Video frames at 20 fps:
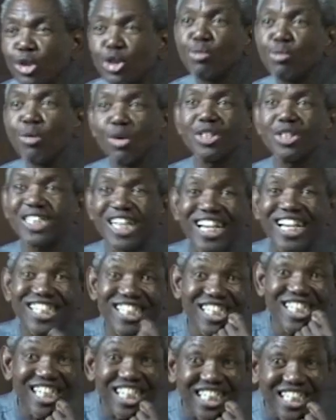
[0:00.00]
mustard
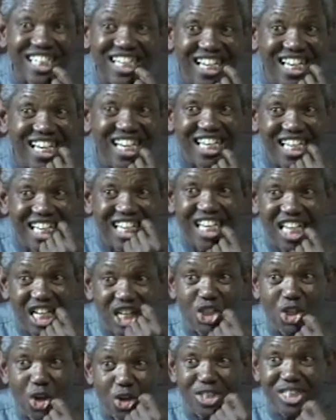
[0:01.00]
seed in
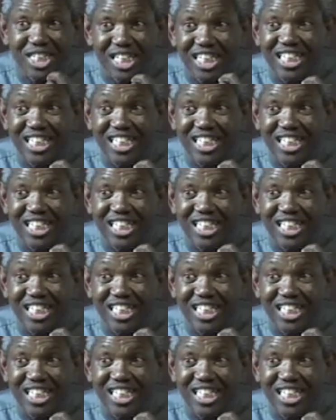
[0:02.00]
your teeth